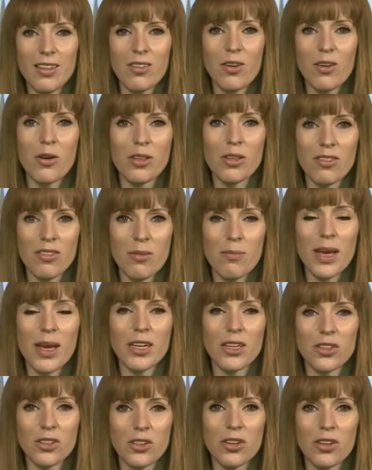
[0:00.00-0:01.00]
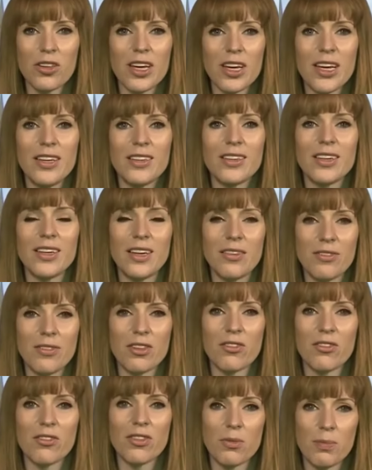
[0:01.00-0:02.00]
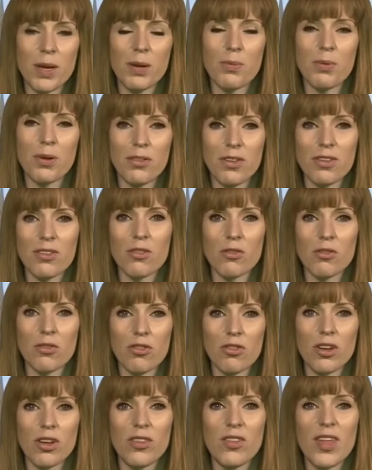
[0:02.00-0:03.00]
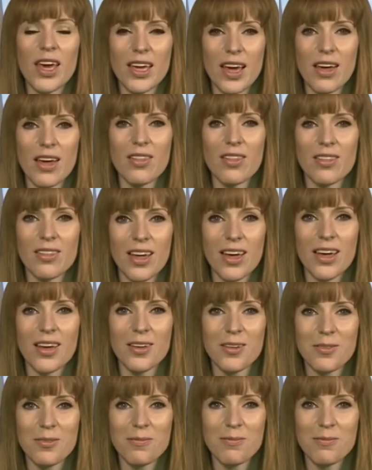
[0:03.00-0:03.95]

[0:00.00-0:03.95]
And he's going to make sure that he delivers for the people of this country and they get the say.